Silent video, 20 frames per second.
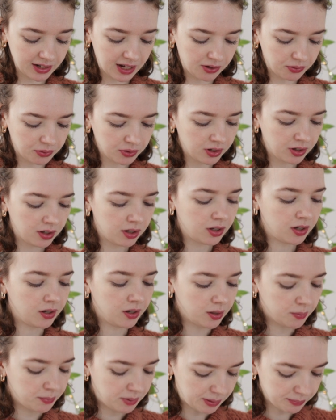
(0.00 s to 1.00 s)
now.
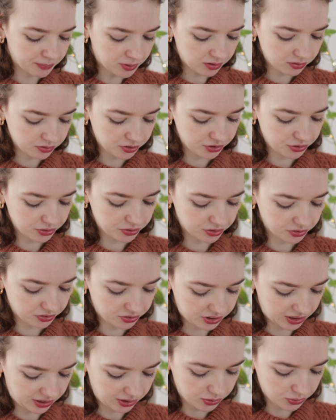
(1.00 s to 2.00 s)
But I'm going to
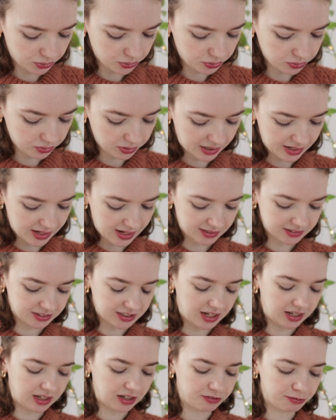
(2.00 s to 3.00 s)
continue as
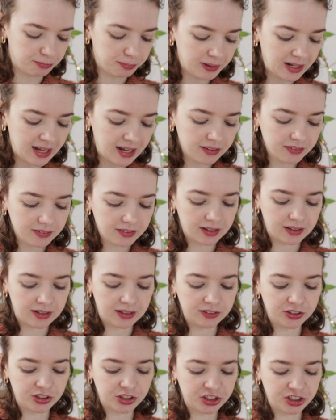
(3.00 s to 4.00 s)
I have planned and
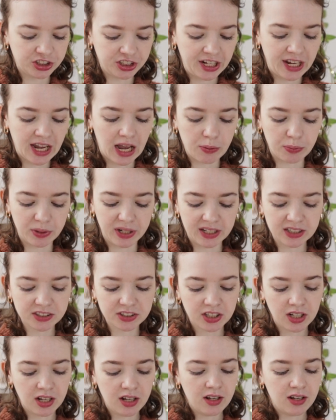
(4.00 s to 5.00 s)
then just see how it
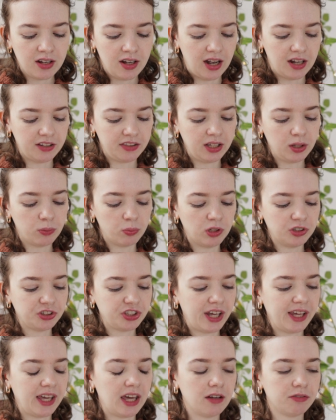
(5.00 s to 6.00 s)
is. I think once
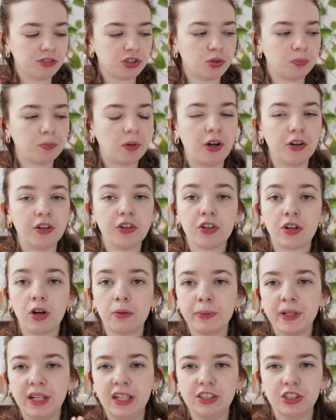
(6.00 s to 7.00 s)
I have some other
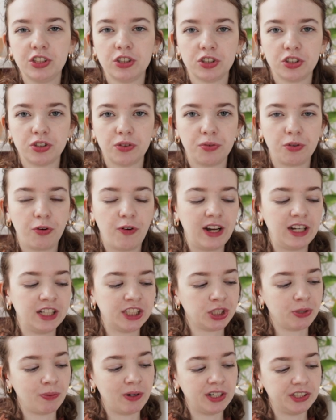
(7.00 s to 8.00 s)
combinations of granny
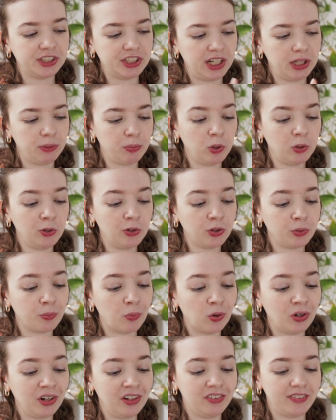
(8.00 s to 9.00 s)
squares, it will look
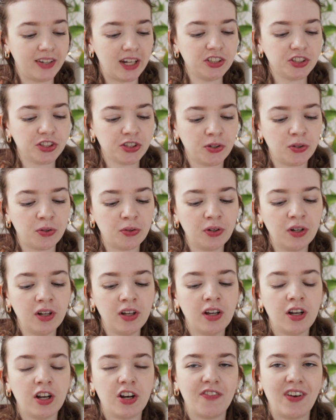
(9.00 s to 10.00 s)
more intentional.
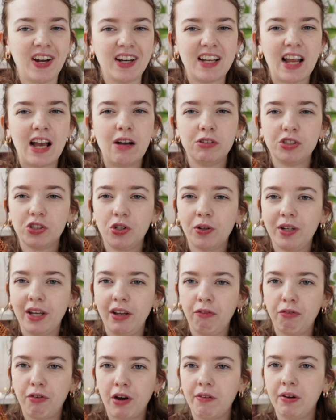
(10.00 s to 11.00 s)
Right now it's
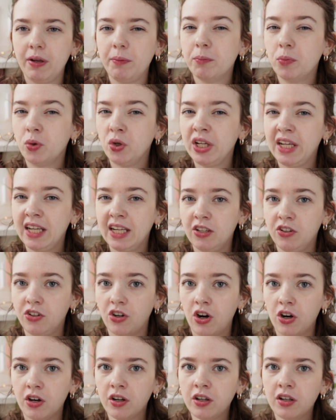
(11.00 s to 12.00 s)
looking very moody and
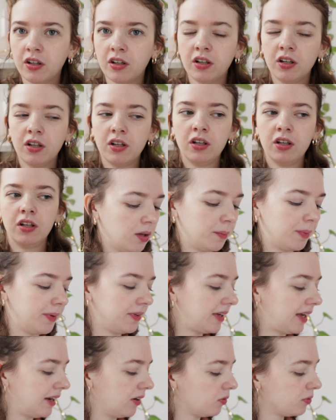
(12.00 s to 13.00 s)
dark. But
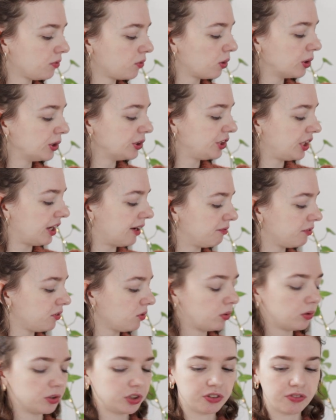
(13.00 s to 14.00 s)
then of course you have to
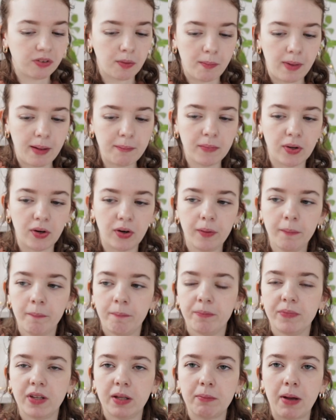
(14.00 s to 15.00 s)
also remember
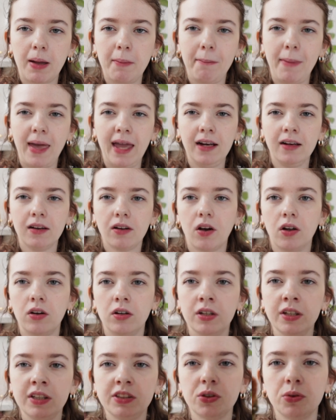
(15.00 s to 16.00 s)
that my main
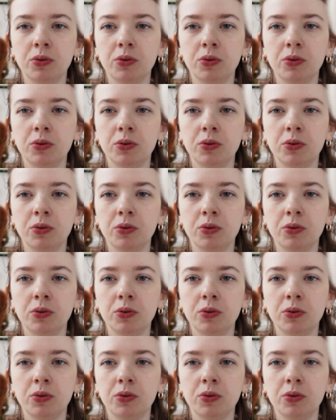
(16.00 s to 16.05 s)
color is